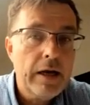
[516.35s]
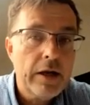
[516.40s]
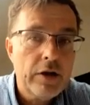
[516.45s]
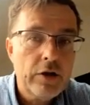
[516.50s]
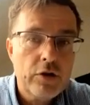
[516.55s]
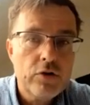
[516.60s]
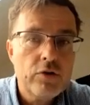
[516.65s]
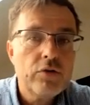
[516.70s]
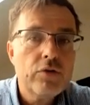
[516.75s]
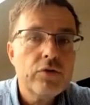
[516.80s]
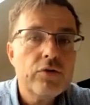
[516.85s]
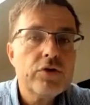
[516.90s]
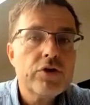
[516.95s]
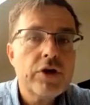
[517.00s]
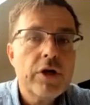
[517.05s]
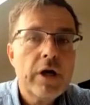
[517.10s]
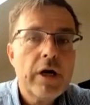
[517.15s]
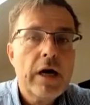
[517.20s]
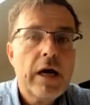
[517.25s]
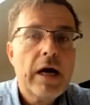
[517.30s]
huge,
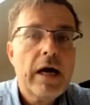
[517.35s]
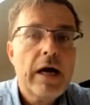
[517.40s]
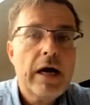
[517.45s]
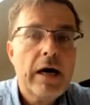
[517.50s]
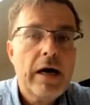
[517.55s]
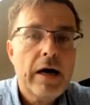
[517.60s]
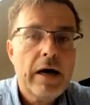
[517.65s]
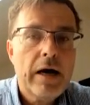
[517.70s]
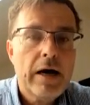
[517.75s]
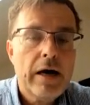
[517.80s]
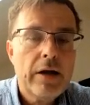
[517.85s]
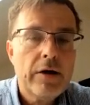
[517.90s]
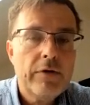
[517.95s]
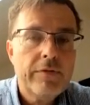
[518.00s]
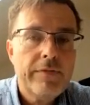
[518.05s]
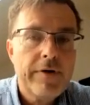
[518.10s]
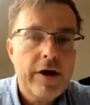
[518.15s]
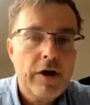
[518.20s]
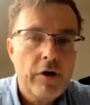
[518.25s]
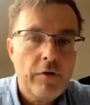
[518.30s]
and
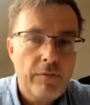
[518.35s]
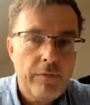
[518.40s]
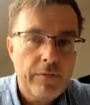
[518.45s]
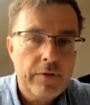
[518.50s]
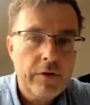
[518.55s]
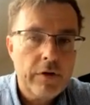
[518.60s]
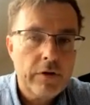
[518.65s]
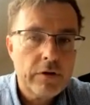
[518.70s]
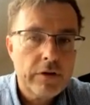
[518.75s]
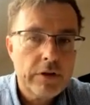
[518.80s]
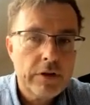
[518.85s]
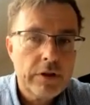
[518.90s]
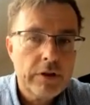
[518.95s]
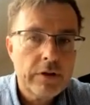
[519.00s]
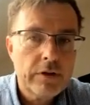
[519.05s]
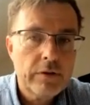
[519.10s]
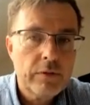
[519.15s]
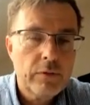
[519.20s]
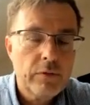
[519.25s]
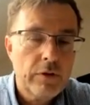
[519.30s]
very often
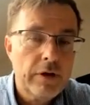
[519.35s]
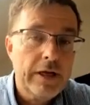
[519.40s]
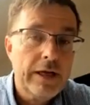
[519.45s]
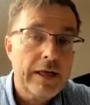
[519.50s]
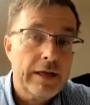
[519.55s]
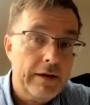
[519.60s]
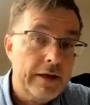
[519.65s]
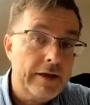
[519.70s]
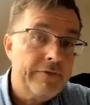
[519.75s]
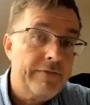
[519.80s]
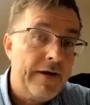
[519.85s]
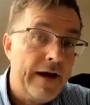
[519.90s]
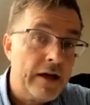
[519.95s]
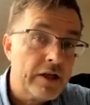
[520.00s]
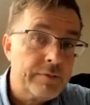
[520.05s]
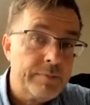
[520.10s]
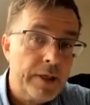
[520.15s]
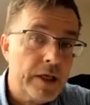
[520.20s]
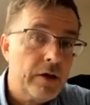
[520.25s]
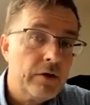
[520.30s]
it
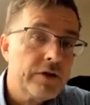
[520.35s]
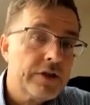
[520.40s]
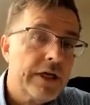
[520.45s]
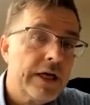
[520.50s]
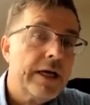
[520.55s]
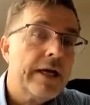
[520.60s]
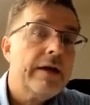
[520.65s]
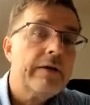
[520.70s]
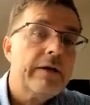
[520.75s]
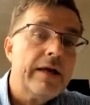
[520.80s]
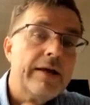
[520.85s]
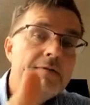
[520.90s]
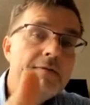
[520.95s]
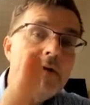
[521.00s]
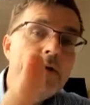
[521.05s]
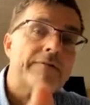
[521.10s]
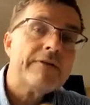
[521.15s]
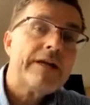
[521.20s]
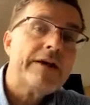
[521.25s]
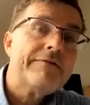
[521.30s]
fails because
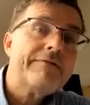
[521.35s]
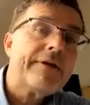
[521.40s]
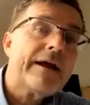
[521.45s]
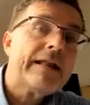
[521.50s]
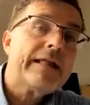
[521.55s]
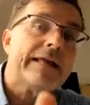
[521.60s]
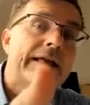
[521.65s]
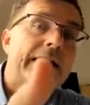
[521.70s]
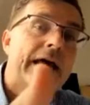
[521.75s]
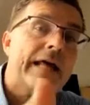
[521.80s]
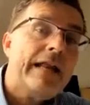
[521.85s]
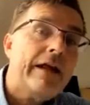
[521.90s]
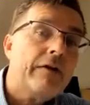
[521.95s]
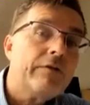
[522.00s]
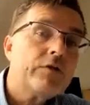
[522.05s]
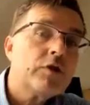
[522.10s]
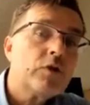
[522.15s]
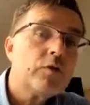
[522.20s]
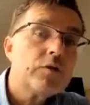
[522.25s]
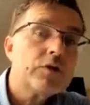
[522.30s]
if they fail in any
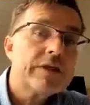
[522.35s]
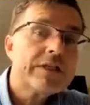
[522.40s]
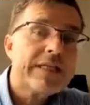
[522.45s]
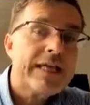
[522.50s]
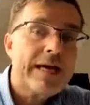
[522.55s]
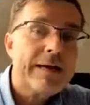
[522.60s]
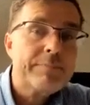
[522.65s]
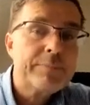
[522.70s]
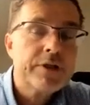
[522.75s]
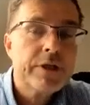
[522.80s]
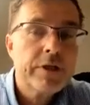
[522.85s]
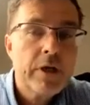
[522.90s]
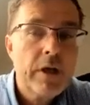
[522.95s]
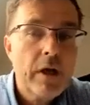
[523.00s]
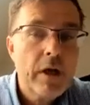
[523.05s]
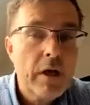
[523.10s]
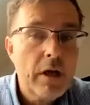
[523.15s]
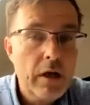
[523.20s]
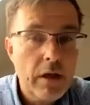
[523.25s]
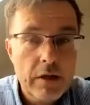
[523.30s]
of those steps,
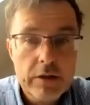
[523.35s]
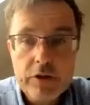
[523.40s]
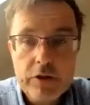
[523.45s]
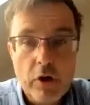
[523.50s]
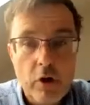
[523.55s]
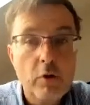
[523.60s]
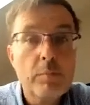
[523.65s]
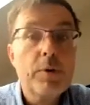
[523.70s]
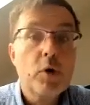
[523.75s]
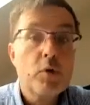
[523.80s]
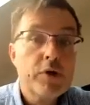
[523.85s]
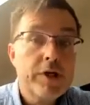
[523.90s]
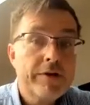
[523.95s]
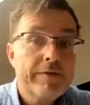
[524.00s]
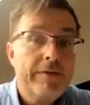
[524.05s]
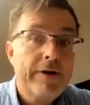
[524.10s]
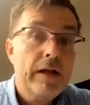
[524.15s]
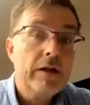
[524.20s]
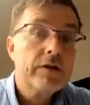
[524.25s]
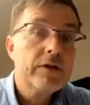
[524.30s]
the whole project
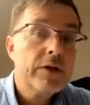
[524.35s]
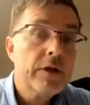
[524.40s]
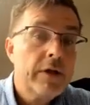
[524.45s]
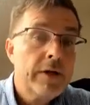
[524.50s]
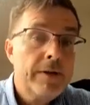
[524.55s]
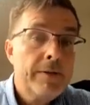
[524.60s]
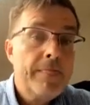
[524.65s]
fails.